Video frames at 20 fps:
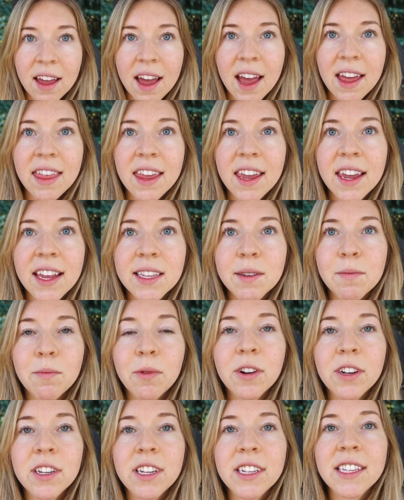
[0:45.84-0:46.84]
I think it's
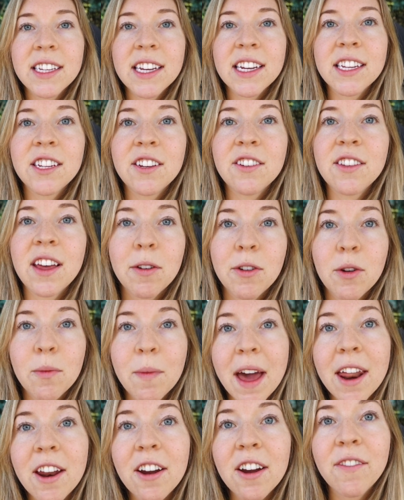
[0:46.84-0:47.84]
important to see too that no
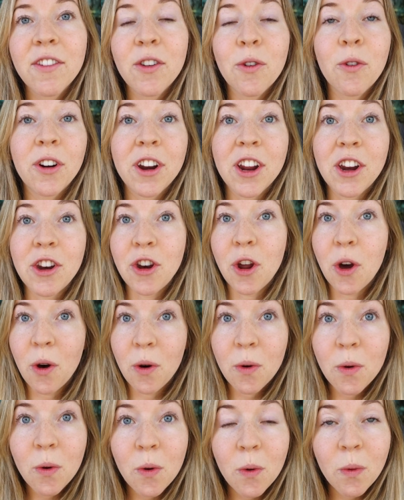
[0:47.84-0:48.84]
matter if you already
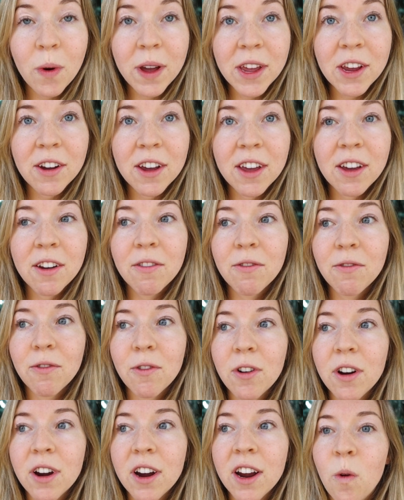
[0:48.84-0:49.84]
know what you're here
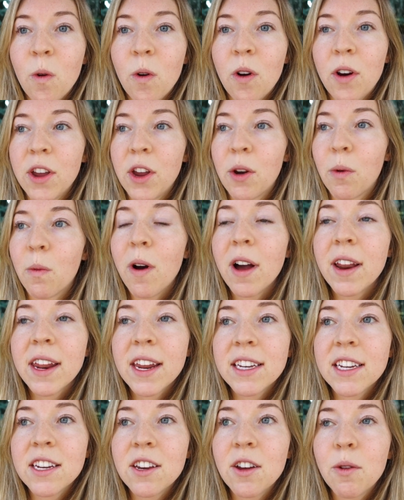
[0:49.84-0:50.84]
for or you're
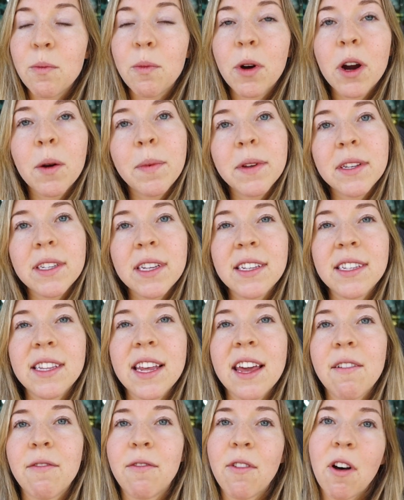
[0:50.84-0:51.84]
wanting to know, purposes,
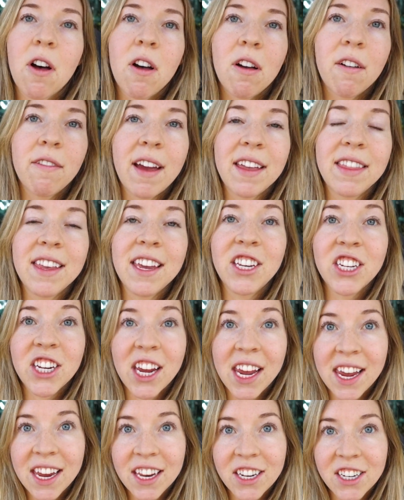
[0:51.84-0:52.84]
they evolve and they
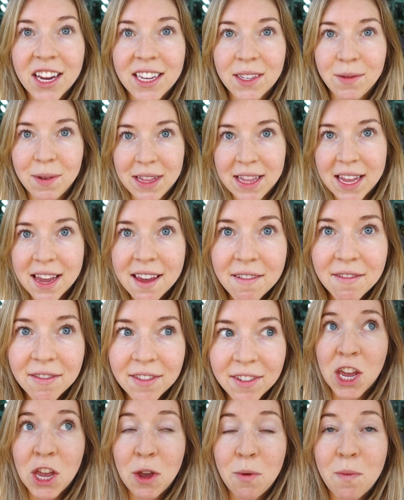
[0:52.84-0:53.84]
change as we
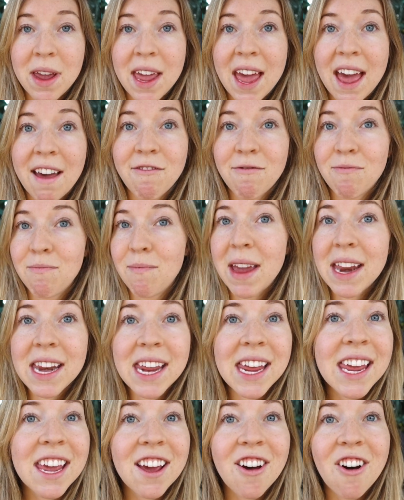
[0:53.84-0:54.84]
live. You might have
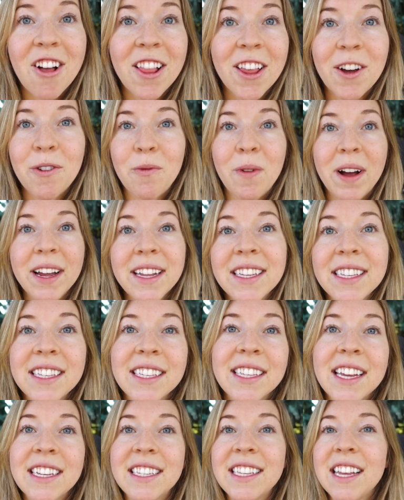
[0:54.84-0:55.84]
many all at
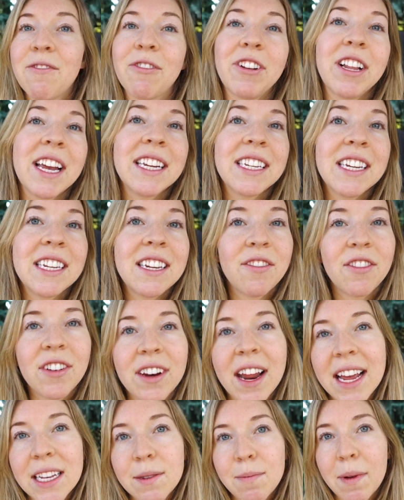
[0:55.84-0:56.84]
once as they relate to
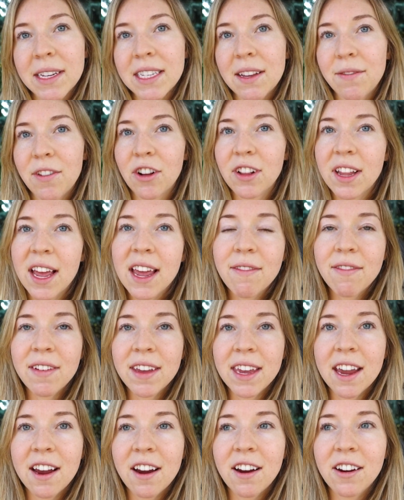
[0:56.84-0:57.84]
different aspects of your life
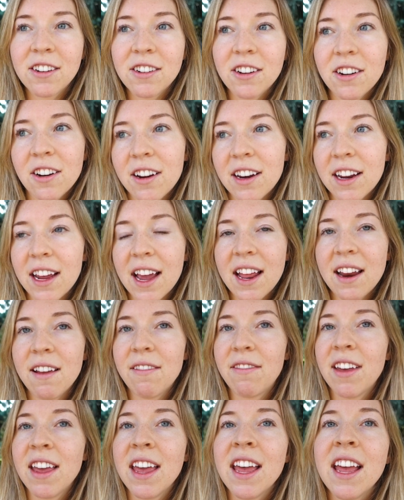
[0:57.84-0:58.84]
and character and kind
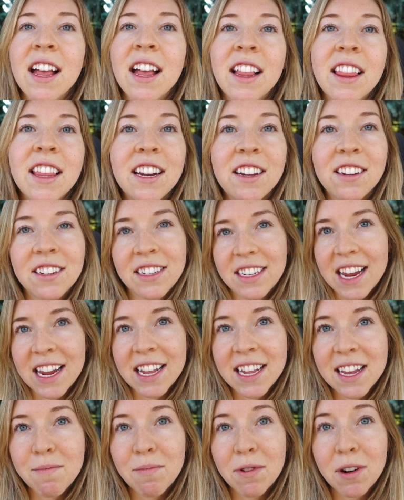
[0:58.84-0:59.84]
of little
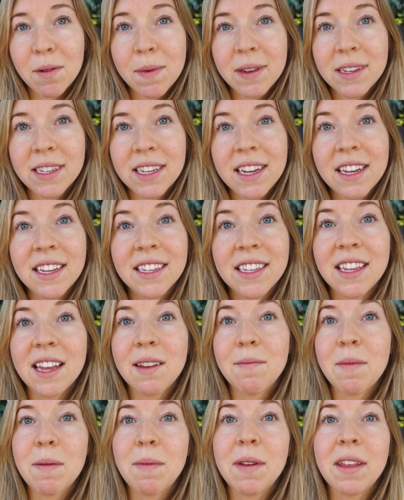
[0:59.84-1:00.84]
daily purposes, and
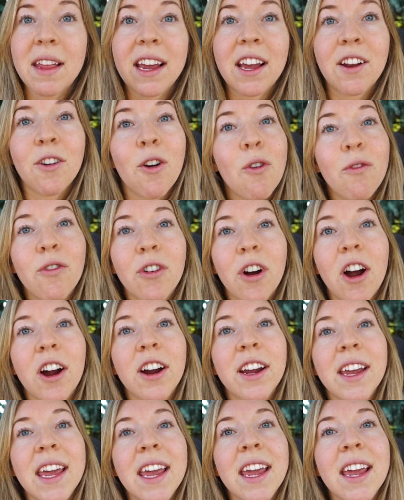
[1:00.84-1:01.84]
then maybe like an
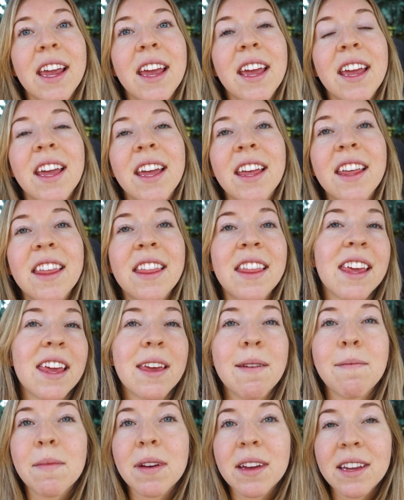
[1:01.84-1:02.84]
overarching
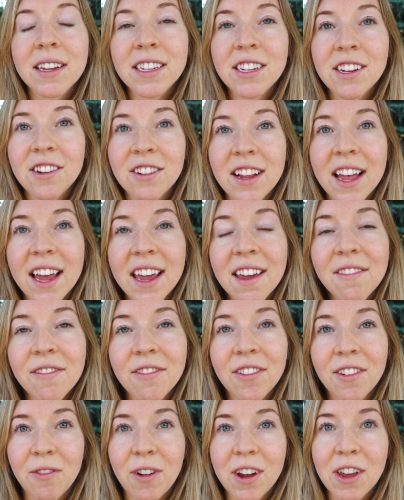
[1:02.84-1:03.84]
theme to your
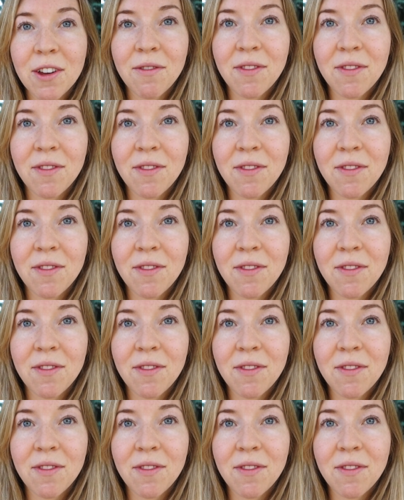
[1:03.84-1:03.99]
life or what you